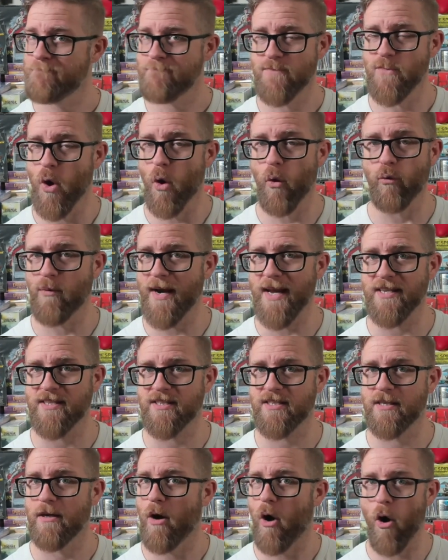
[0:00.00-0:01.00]
No
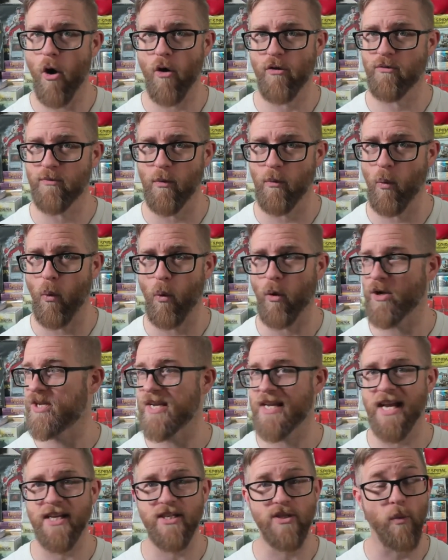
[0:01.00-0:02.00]
risk, all the reward.
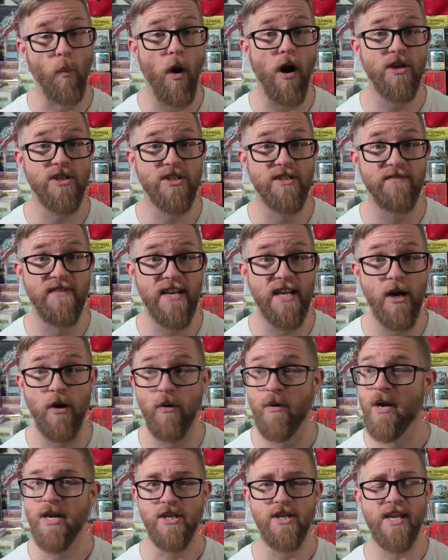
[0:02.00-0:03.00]
You get to watch the
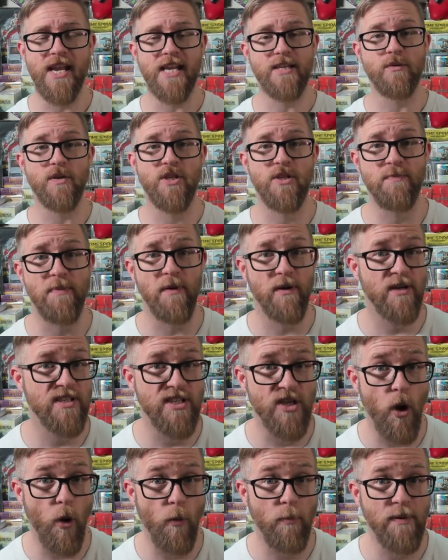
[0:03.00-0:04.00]
video, you get to experience
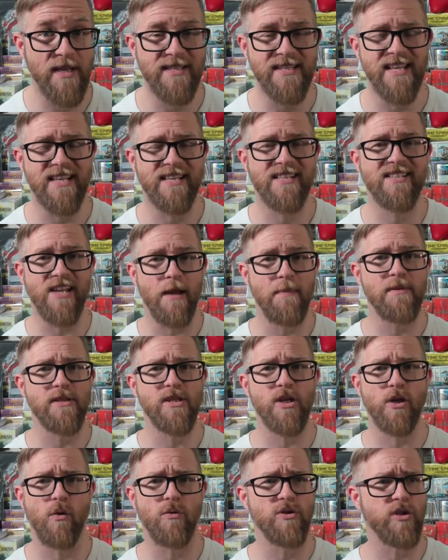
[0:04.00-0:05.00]
the openings, the excitement
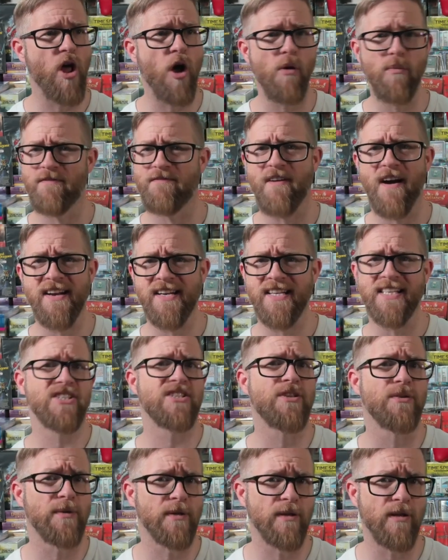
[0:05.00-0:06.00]
that goes along with finding a
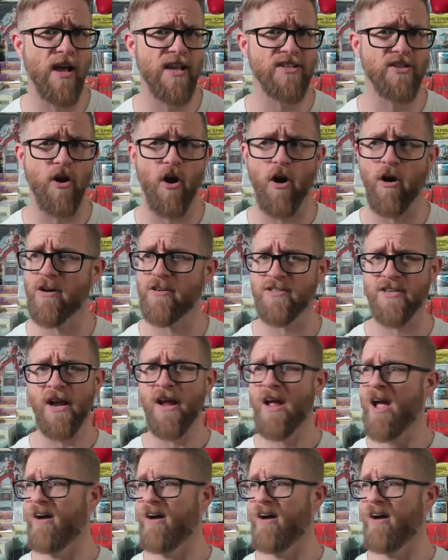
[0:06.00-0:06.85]
serialized card,